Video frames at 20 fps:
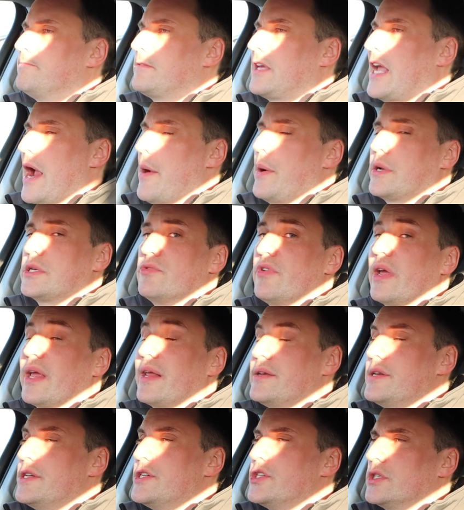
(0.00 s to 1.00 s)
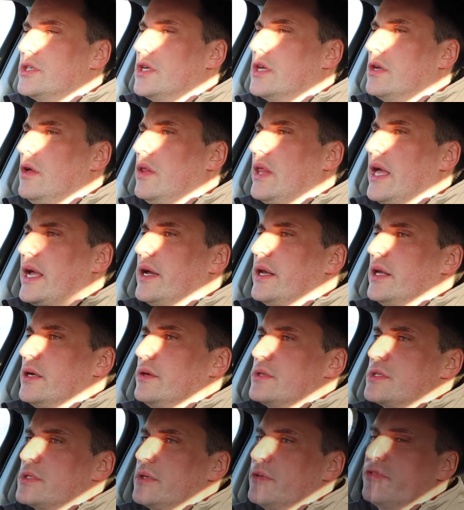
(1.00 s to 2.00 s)
character recognition and all that kind of
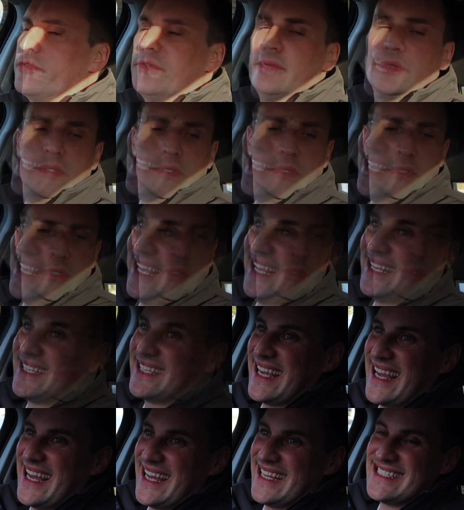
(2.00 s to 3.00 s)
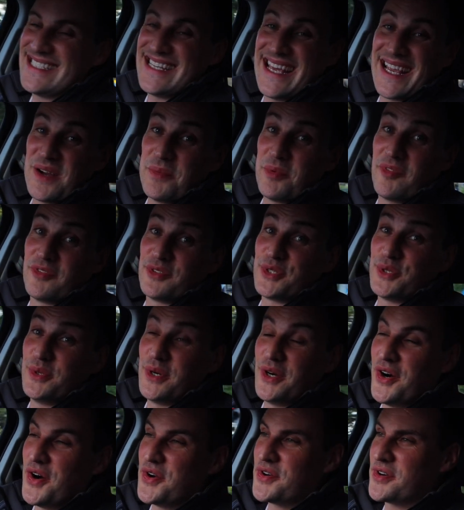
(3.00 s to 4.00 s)
good stuff. It can take up to
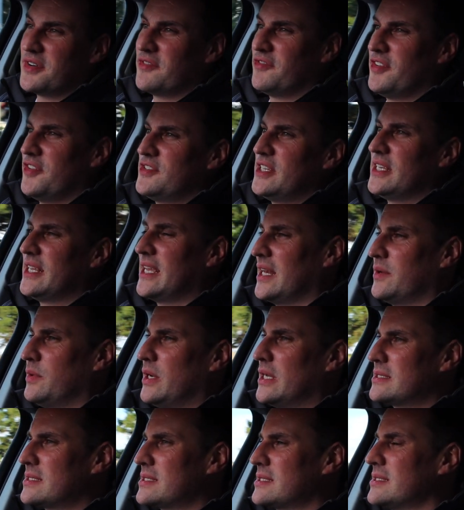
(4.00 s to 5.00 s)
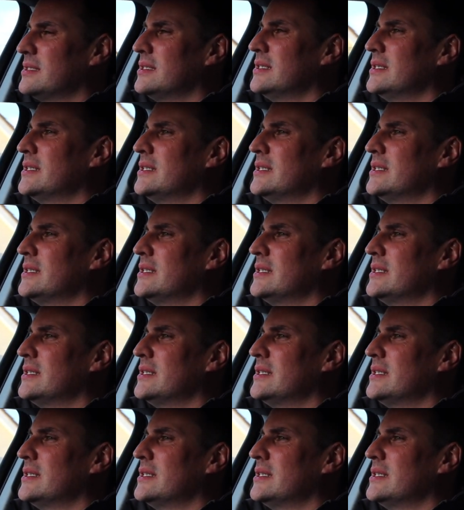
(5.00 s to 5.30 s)
150 kilowatts.